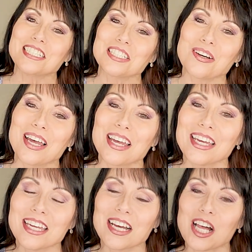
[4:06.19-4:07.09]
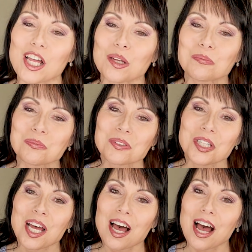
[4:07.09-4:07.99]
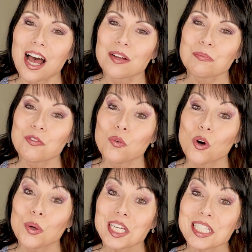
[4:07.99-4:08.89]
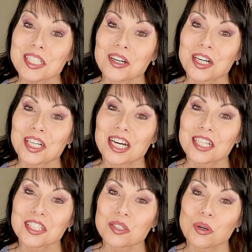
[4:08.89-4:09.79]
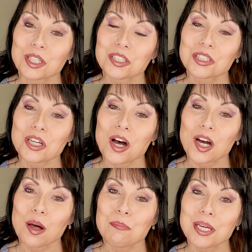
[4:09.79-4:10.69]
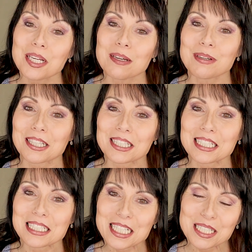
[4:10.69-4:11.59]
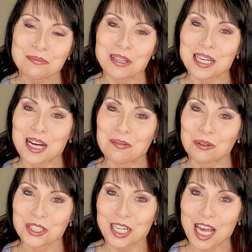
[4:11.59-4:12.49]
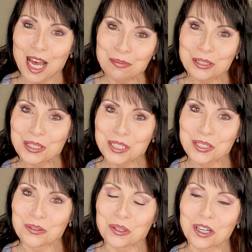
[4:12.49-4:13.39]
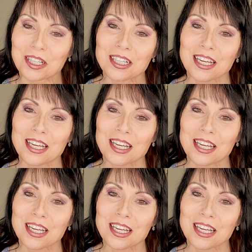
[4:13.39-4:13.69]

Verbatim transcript: So, hey, um, before we get started, I just wanted to talk a bit about the SEINT makeup, which I absolutely adore.